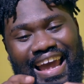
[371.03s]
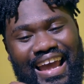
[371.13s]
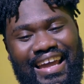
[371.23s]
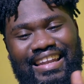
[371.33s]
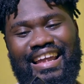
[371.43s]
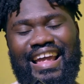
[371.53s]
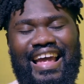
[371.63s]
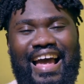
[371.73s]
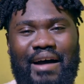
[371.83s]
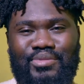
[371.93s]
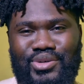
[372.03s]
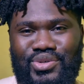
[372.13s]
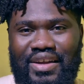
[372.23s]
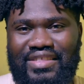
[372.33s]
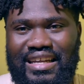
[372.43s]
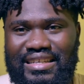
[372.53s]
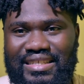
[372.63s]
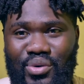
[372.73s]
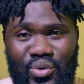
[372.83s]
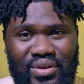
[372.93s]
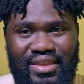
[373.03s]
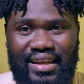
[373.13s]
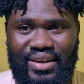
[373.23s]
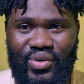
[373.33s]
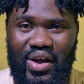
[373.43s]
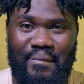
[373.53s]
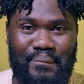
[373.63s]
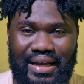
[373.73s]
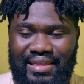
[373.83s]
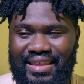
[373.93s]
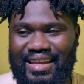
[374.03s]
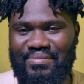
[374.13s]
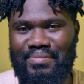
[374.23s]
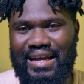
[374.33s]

and I'm not sure if that is a good thing or a bad thing,